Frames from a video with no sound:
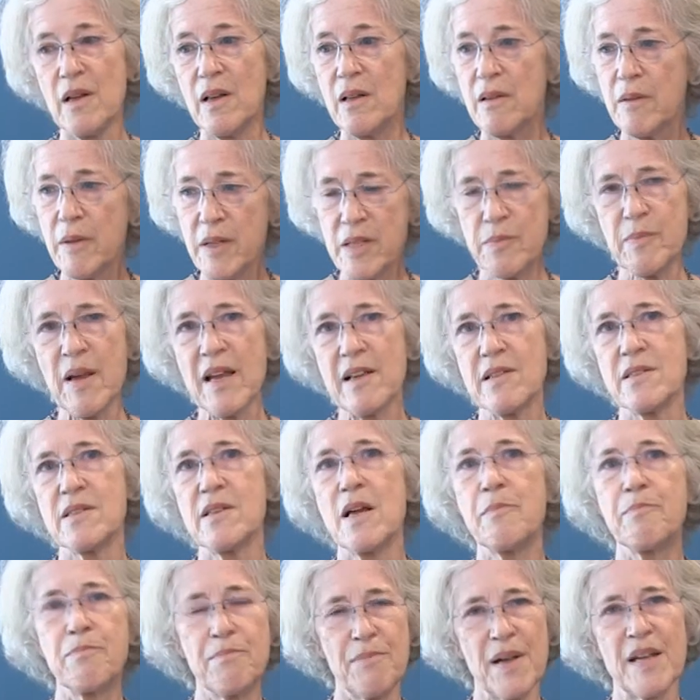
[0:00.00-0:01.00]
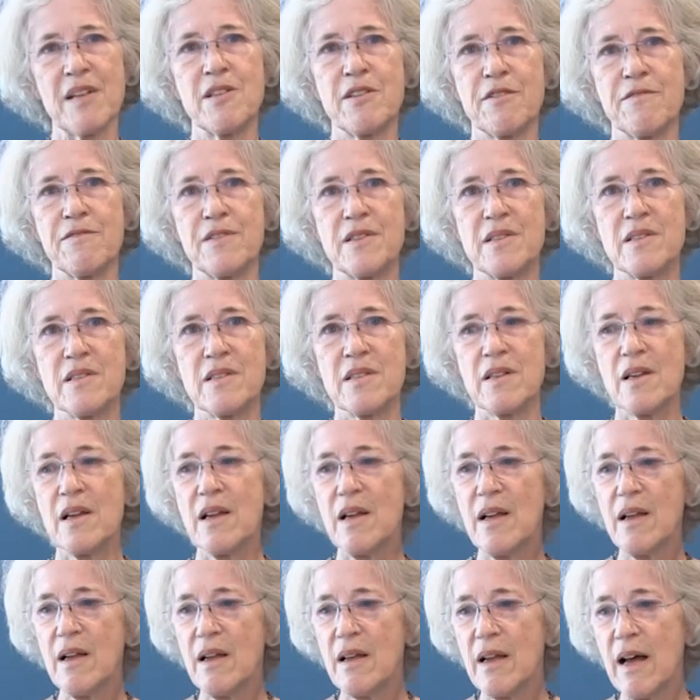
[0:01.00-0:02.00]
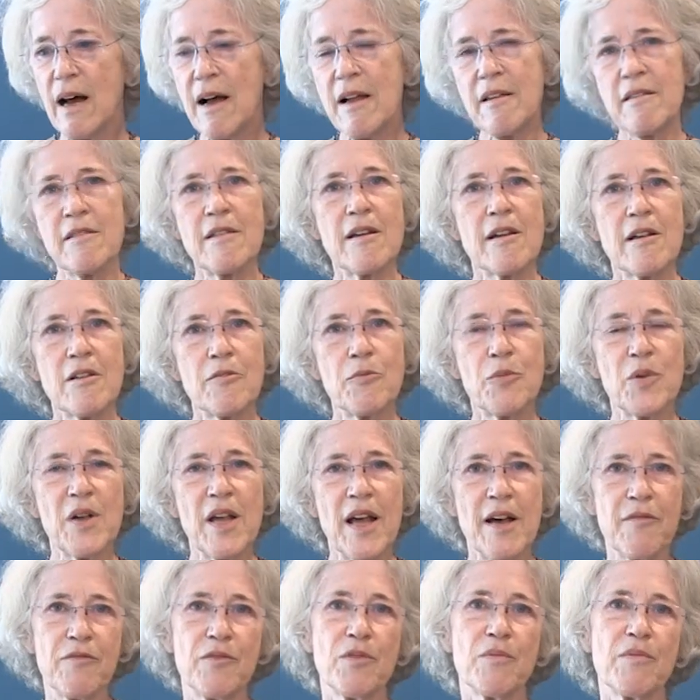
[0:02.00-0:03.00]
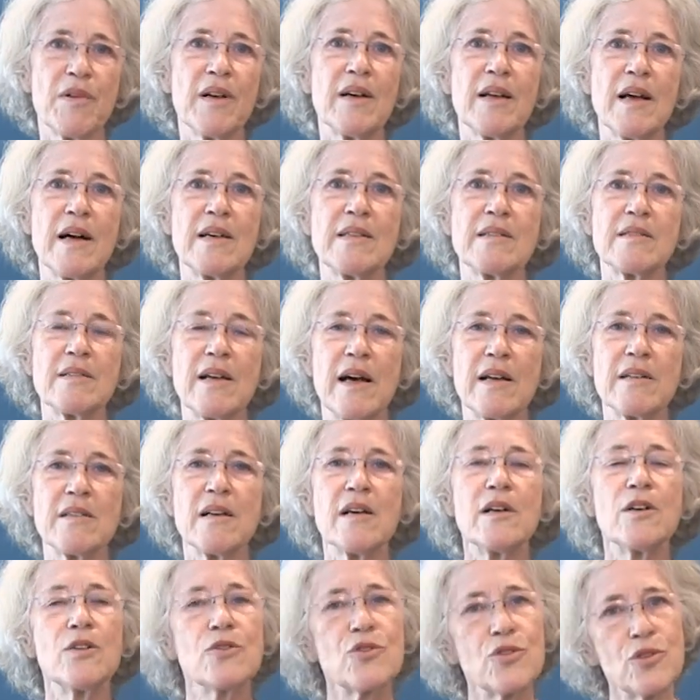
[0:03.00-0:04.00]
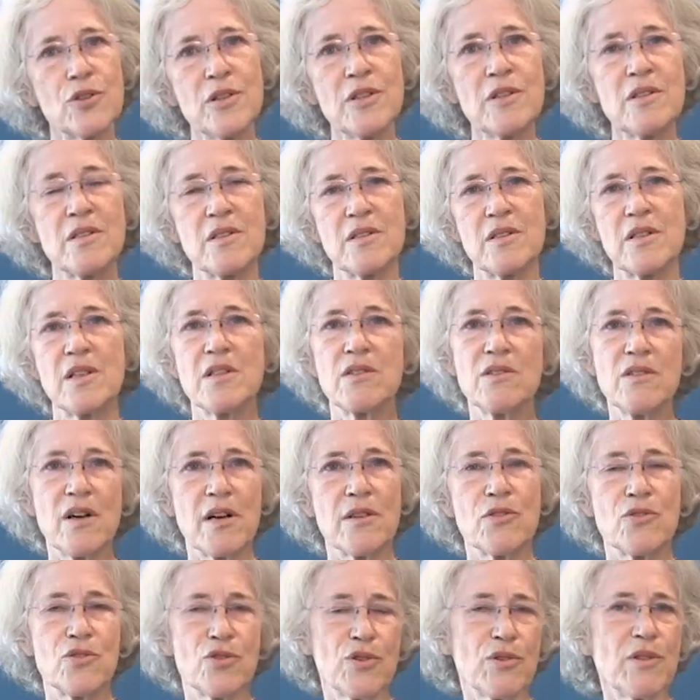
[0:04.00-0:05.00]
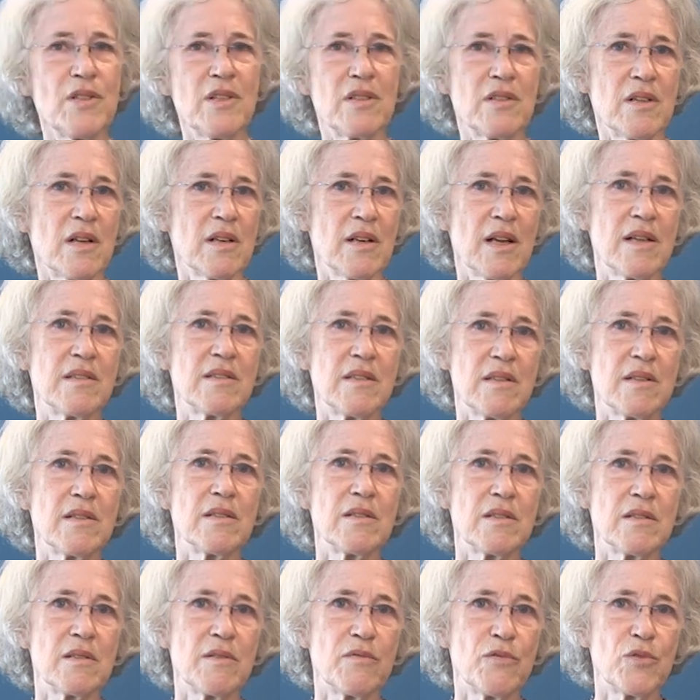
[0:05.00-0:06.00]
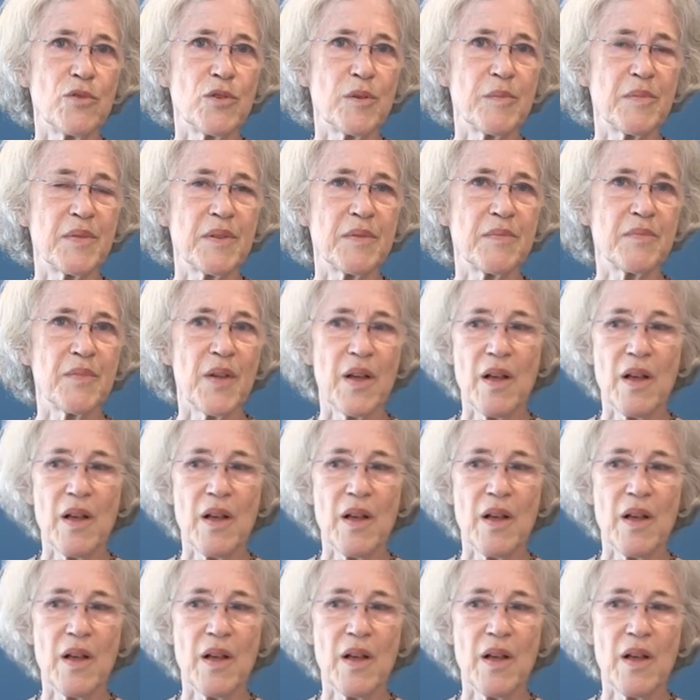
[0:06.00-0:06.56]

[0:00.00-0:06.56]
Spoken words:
This makes a big difference. I think we have to realize that choice is not choice unless it is informed.